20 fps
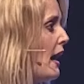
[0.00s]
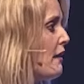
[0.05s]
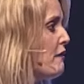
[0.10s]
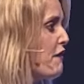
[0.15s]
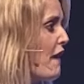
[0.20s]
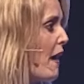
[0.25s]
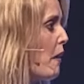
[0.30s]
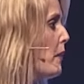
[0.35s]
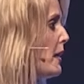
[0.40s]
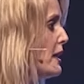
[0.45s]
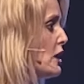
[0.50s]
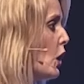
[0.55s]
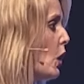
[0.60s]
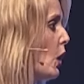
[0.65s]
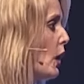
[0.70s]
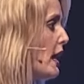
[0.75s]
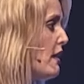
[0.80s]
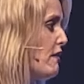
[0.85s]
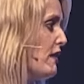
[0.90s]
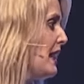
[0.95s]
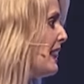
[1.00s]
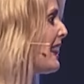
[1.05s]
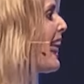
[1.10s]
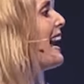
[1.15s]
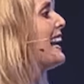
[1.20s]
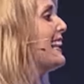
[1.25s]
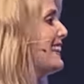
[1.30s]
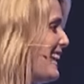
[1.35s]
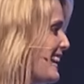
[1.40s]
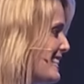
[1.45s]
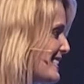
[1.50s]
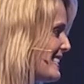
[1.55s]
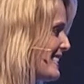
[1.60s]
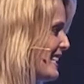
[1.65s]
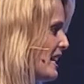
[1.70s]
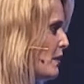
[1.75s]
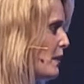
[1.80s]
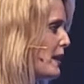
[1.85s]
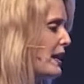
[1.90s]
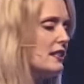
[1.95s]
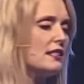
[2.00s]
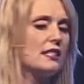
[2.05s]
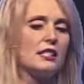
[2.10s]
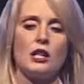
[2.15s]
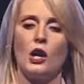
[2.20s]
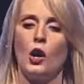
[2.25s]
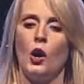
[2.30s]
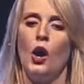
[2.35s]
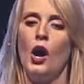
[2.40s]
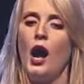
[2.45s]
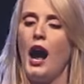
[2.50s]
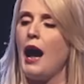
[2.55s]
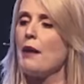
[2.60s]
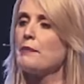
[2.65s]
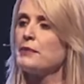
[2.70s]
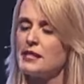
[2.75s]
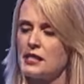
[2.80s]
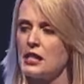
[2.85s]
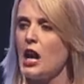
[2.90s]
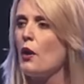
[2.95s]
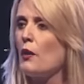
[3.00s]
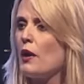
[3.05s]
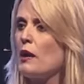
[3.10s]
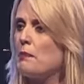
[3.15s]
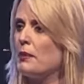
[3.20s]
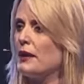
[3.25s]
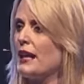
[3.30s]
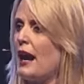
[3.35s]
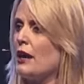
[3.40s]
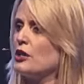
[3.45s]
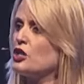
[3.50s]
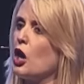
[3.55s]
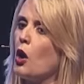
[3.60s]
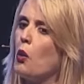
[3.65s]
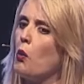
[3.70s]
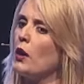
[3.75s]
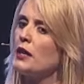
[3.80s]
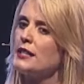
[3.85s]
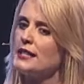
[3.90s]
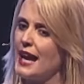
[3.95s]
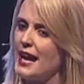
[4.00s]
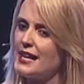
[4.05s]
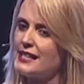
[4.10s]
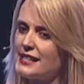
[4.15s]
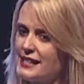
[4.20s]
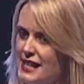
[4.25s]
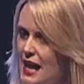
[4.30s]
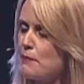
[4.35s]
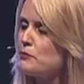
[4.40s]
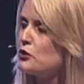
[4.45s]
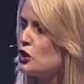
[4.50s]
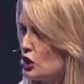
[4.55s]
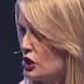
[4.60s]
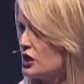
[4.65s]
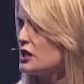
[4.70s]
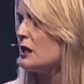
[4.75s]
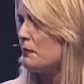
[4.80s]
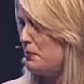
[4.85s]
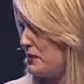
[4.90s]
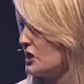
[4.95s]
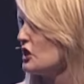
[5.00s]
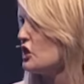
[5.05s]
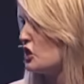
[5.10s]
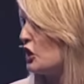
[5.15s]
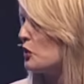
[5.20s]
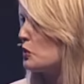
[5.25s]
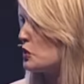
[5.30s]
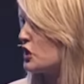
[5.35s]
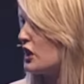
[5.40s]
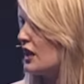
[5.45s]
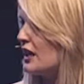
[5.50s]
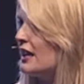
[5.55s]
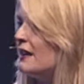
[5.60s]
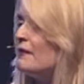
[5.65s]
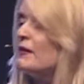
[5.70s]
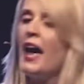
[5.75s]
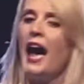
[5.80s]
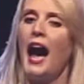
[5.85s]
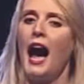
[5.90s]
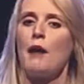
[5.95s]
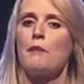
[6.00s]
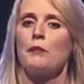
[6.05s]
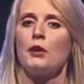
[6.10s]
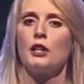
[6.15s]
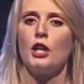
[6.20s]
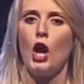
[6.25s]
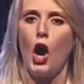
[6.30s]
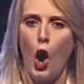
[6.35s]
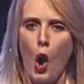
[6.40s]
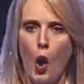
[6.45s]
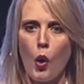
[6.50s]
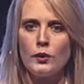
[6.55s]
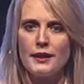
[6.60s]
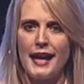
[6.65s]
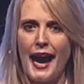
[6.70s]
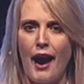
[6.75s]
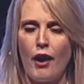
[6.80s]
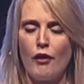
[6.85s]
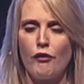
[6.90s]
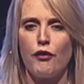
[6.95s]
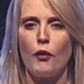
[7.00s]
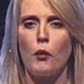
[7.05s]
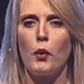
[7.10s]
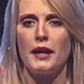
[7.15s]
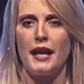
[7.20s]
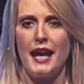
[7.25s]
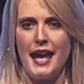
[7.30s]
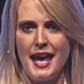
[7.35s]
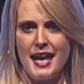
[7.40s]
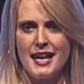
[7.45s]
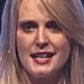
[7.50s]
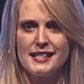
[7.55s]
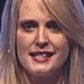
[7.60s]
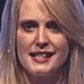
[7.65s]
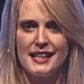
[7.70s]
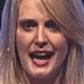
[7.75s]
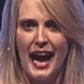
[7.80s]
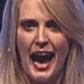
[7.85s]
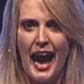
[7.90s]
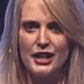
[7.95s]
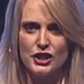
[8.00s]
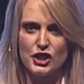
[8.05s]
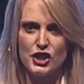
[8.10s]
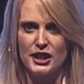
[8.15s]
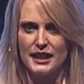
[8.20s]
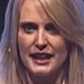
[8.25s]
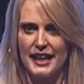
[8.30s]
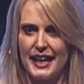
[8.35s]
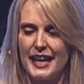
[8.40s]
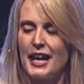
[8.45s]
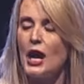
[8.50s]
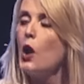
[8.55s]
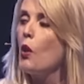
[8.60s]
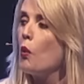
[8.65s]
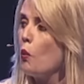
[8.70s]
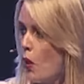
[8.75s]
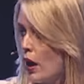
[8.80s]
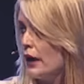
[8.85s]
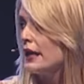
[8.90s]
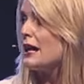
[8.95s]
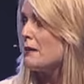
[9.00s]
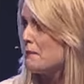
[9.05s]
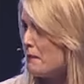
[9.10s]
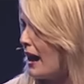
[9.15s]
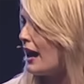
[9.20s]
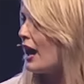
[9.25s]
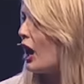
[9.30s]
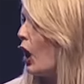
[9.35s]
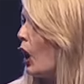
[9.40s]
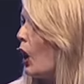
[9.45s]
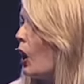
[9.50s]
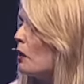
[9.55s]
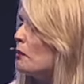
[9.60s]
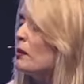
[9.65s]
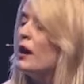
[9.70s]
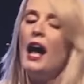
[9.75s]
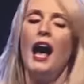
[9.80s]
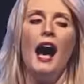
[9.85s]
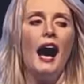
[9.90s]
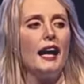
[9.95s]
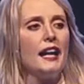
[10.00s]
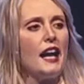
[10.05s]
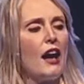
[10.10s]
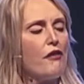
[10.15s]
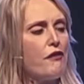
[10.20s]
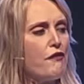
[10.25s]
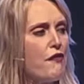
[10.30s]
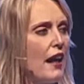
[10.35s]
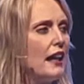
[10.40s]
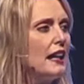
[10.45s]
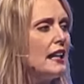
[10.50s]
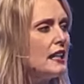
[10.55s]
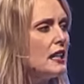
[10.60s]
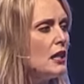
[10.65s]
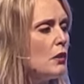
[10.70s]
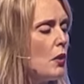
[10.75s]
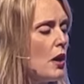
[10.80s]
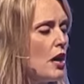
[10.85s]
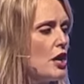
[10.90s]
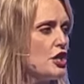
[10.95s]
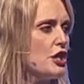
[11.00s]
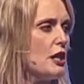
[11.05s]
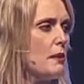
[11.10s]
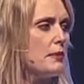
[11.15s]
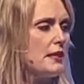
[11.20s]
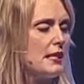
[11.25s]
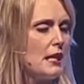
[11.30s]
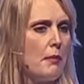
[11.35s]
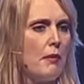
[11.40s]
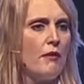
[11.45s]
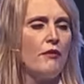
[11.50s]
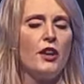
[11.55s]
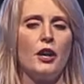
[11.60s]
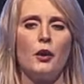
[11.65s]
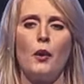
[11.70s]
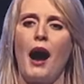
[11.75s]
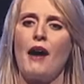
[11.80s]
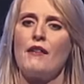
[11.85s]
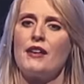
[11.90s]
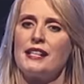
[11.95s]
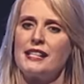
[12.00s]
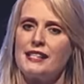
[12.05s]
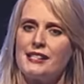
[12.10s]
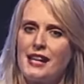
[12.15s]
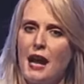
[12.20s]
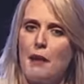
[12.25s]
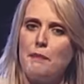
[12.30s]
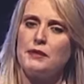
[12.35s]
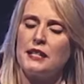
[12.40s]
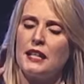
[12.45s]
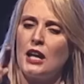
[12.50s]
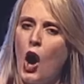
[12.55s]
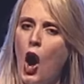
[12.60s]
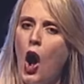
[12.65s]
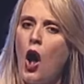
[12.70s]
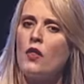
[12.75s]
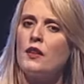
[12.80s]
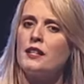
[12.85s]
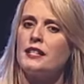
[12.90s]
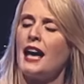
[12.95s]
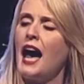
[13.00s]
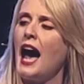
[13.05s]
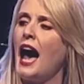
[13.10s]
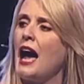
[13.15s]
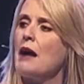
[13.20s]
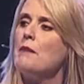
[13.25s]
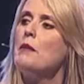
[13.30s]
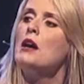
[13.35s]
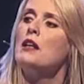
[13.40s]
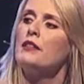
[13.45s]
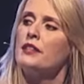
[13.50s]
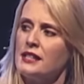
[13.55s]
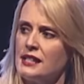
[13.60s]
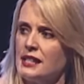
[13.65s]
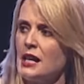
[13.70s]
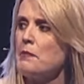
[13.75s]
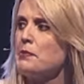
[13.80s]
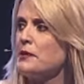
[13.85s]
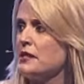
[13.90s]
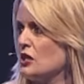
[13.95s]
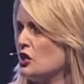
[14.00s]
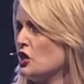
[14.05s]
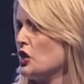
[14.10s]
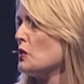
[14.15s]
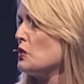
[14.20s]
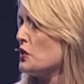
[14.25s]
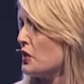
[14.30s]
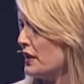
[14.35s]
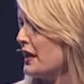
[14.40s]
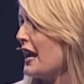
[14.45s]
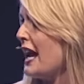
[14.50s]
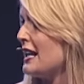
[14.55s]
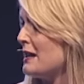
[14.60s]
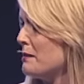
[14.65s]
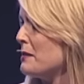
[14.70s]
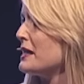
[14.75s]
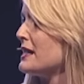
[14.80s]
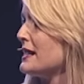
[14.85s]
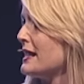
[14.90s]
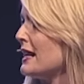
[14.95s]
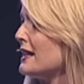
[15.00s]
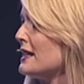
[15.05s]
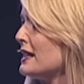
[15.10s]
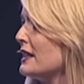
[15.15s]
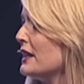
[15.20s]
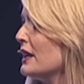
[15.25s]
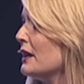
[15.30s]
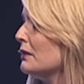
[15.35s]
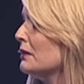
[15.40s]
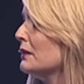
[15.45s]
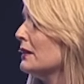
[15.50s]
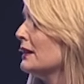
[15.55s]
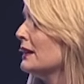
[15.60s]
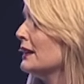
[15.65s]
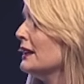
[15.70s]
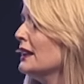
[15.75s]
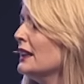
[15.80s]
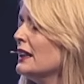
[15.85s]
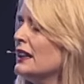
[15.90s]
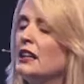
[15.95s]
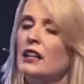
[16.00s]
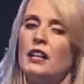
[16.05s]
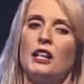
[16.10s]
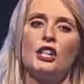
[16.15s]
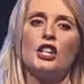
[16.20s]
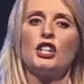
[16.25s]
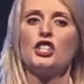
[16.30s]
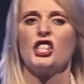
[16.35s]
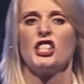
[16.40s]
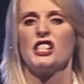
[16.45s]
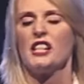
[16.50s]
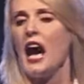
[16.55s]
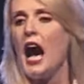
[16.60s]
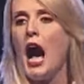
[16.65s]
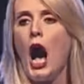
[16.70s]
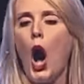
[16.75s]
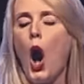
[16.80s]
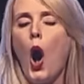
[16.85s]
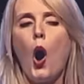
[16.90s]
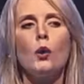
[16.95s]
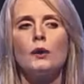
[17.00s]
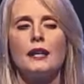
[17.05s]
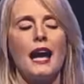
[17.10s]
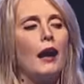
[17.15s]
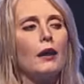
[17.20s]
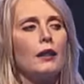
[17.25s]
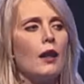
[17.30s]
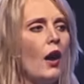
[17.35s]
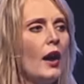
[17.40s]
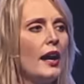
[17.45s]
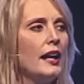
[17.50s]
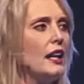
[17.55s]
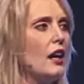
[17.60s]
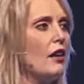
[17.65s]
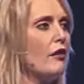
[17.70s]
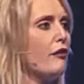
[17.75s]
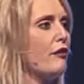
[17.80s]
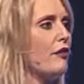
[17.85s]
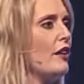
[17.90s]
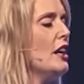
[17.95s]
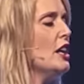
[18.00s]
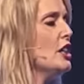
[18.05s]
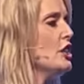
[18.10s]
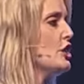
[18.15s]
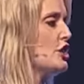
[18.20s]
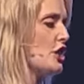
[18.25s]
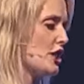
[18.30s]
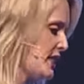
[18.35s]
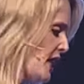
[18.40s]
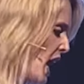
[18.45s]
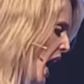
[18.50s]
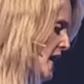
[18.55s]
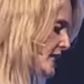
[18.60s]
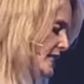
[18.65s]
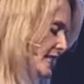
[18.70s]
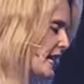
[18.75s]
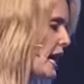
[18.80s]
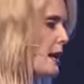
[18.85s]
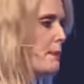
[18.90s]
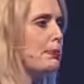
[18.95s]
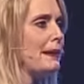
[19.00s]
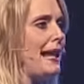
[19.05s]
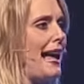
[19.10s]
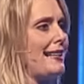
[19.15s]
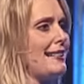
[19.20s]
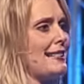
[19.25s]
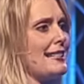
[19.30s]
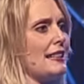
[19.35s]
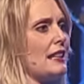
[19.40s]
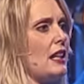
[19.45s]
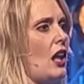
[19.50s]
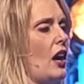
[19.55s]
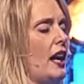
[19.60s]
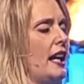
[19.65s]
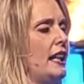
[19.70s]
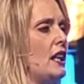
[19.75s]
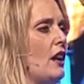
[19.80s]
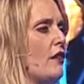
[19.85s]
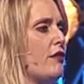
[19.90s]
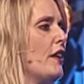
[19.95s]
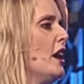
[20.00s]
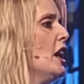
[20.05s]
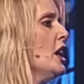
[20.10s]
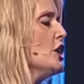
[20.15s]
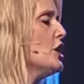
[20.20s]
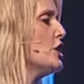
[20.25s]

In fact, we don't even like that cereal. So I'm sorry, but I don't want to accept your substitution. I'm going to hold out for what it is that I actually want in my home. And I felt in the worship, some of you are accepting all the time the substitution the enemy's sending you. You just can't hold out long enough. You just can't stay planted long enough.